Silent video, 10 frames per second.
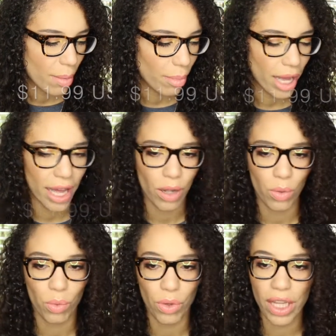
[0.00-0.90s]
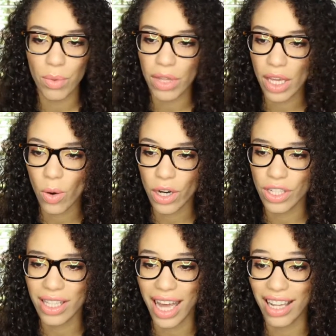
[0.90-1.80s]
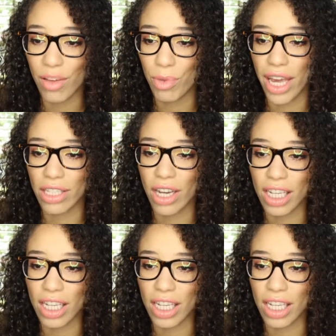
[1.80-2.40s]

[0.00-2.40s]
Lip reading: But really, really gorgeous. I love BH